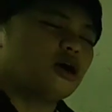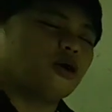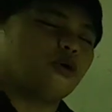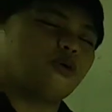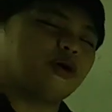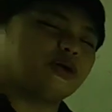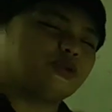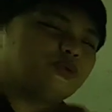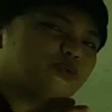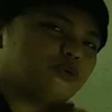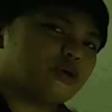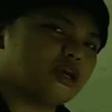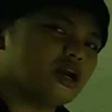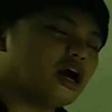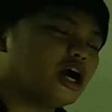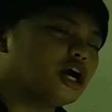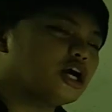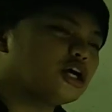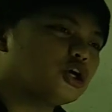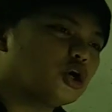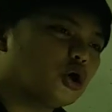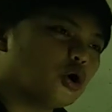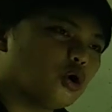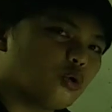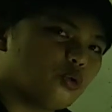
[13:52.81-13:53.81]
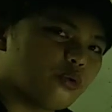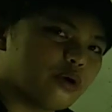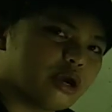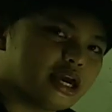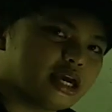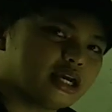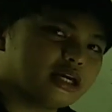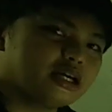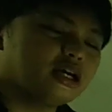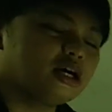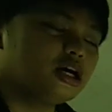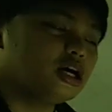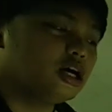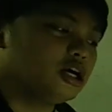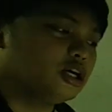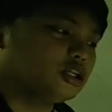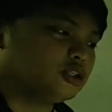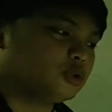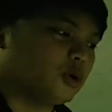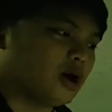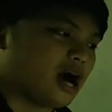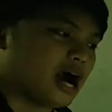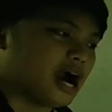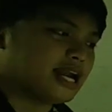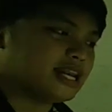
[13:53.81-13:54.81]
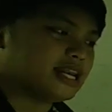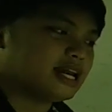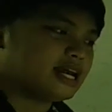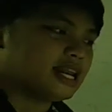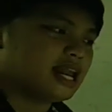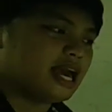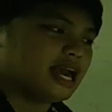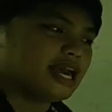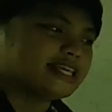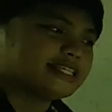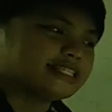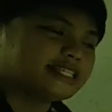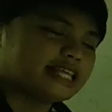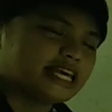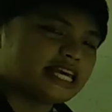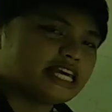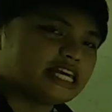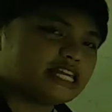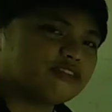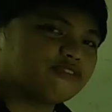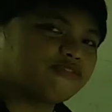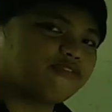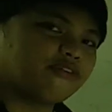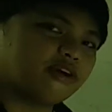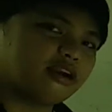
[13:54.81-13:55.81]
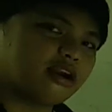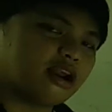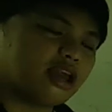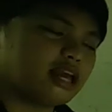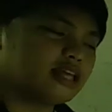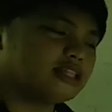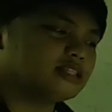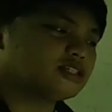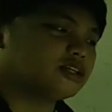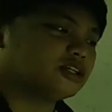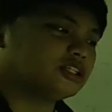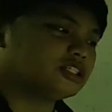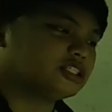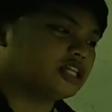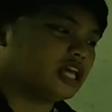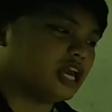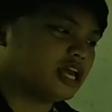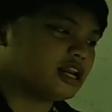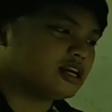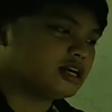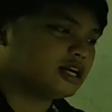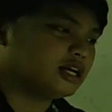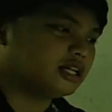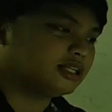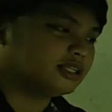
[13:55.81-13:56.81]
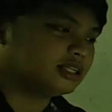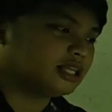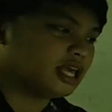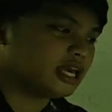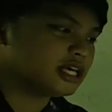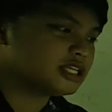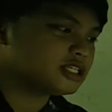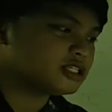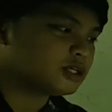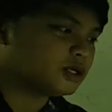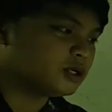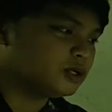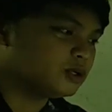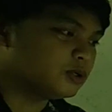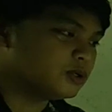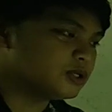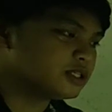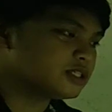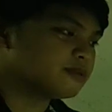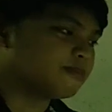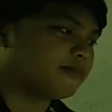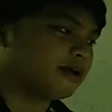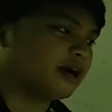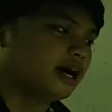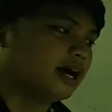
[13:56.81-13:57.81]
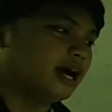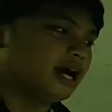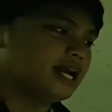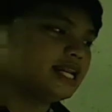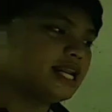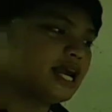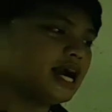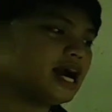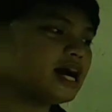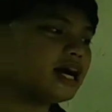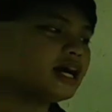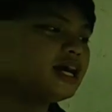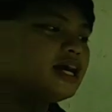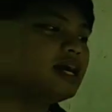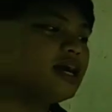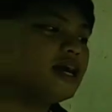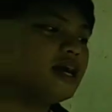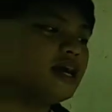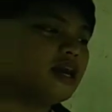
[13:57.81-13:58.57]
When we are going to analyze the inference or general text clues, mga anak,